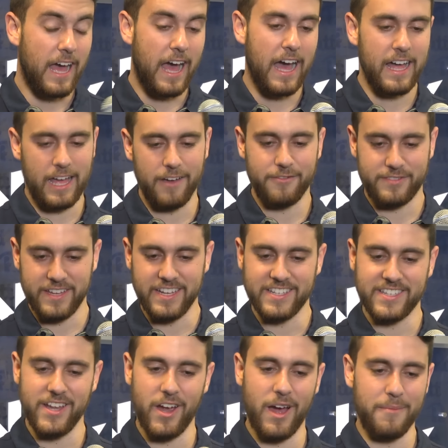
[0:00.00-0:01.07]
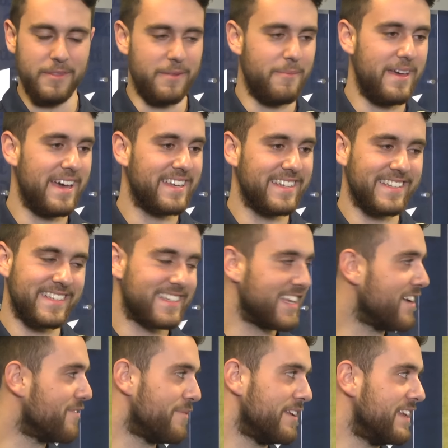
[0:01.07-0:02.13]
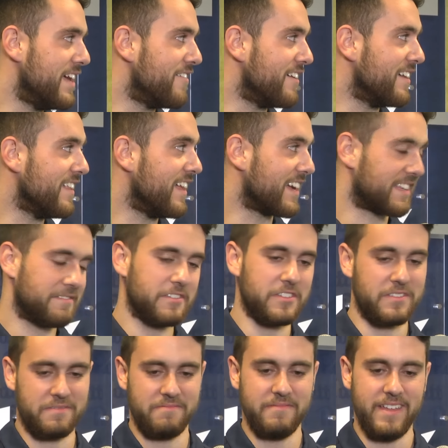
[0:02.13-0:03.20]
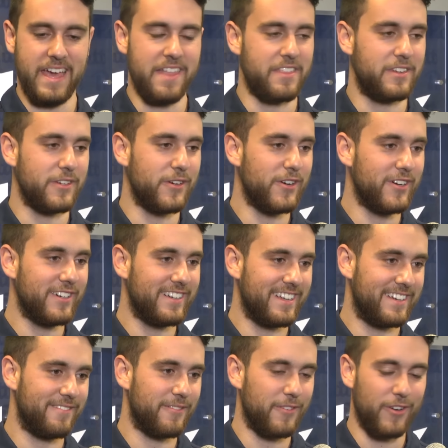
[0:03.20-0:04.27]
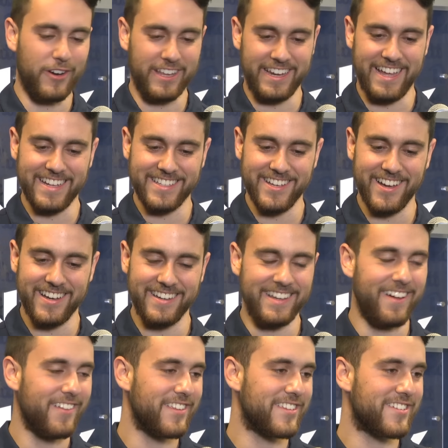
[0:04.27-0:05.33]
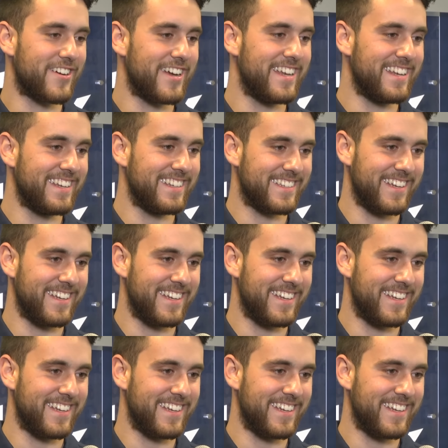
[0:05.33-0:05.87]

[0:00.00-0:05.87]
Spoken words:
I've seen snow up in the mountains and stuff, but never like just out the door and walking outside and on the street.